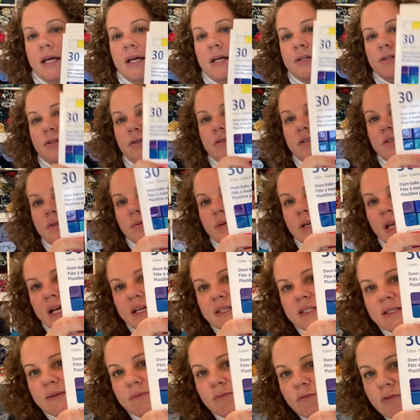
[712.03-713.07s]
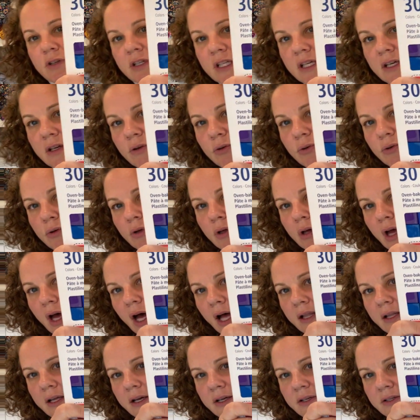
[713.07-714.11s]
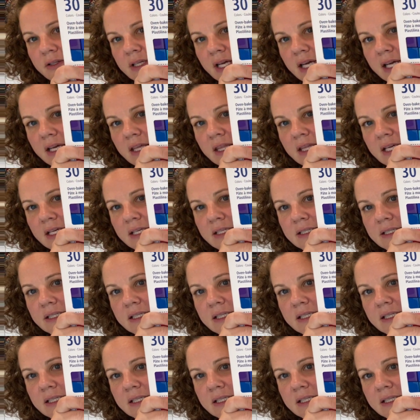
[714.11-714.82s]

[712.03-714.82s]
So this one has some really cool colors like these.